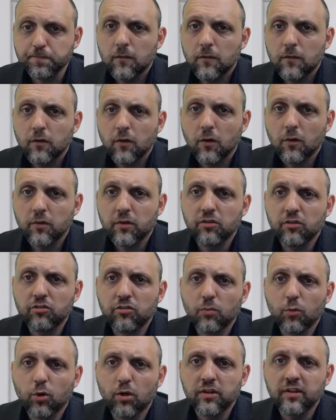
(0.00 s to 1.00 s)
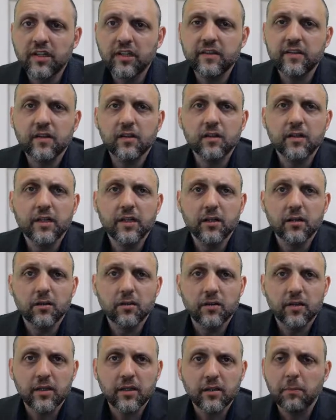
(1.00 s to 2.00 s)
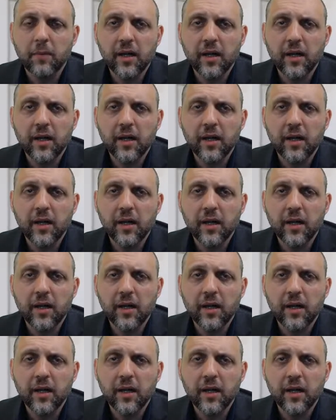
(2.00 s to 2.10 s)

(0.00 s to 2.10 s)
So there's some more detail here that